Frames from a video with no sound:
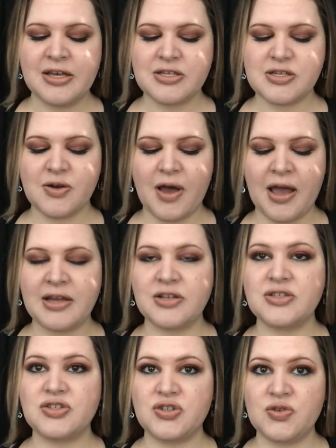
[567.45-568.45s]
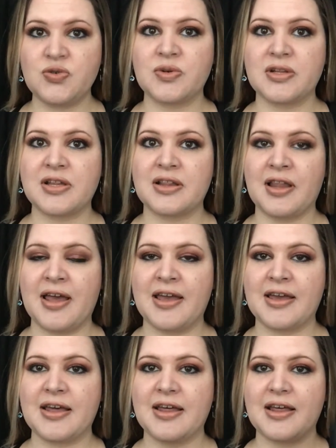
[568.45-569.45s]
So I do really
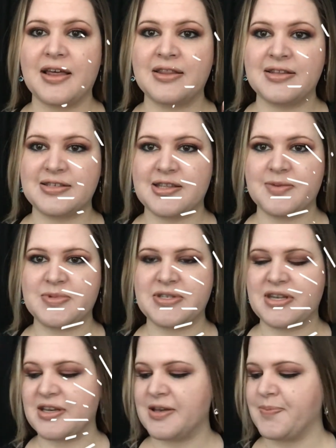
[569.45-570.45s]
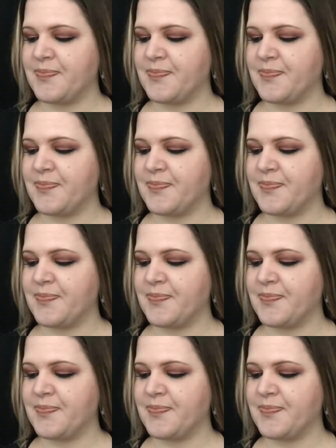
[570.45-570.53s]
like this lipstick.